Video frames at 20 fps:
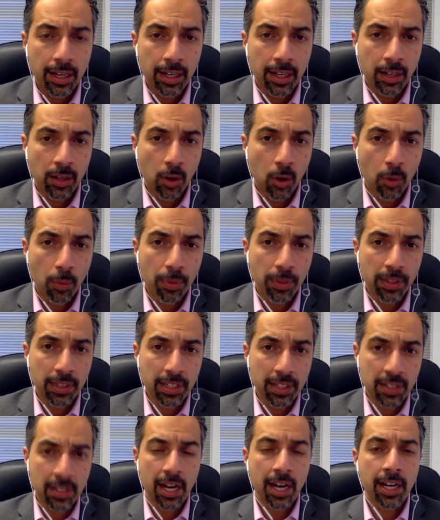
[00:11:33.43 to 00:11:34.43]
an openly
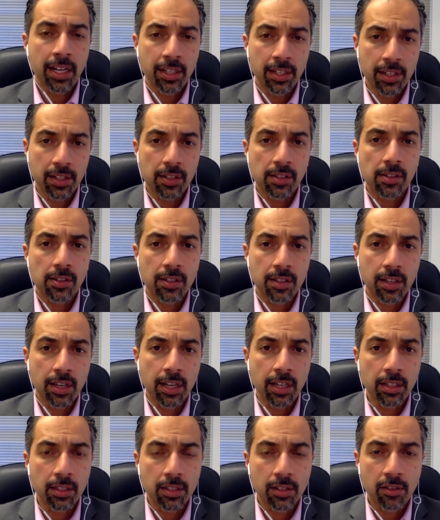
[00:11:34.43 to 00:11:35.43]
Zionist
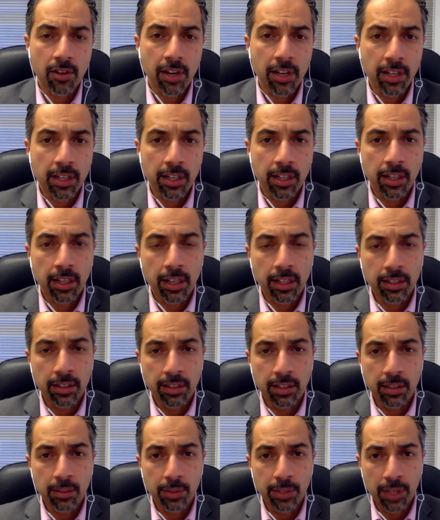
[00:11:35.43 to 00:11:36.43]
state striking a
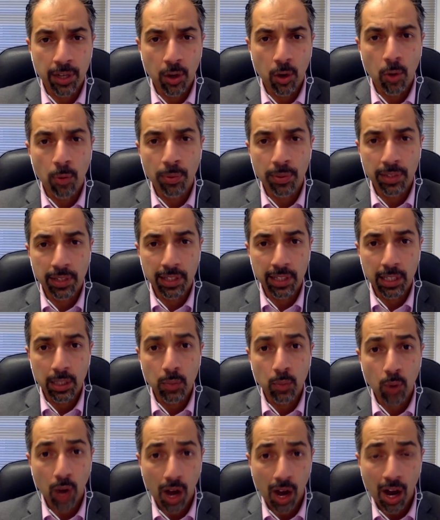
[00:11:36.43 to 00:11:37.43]
deal with an openly
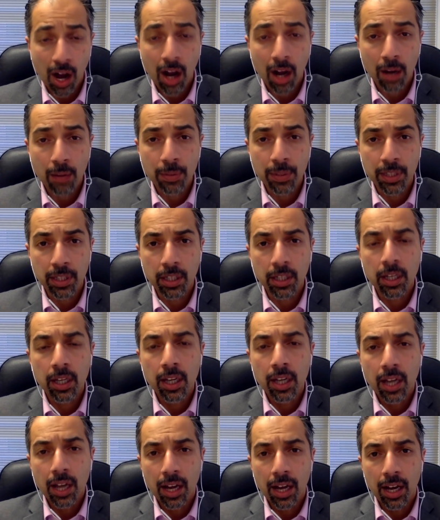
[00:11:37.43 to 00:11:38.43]
Wahhabi
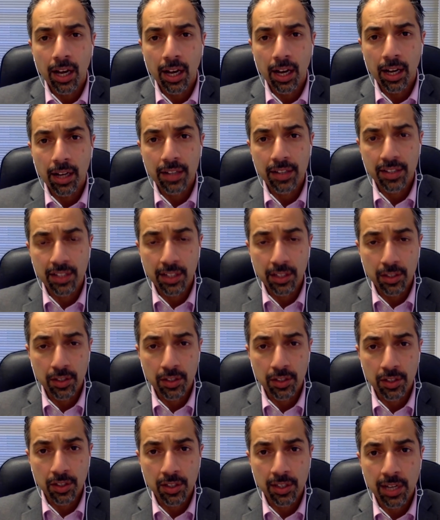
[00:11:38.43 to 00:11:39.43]
uh, state
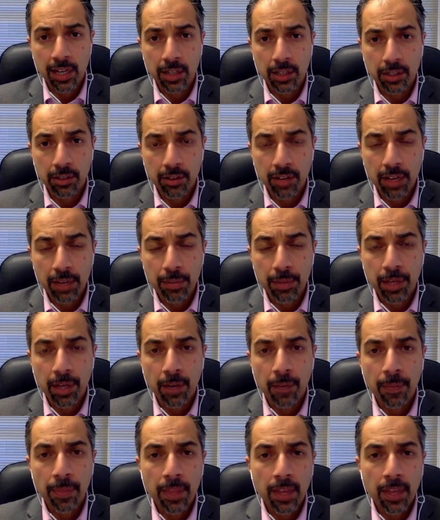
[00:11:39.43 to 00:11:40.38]
such as Saudi Arabia.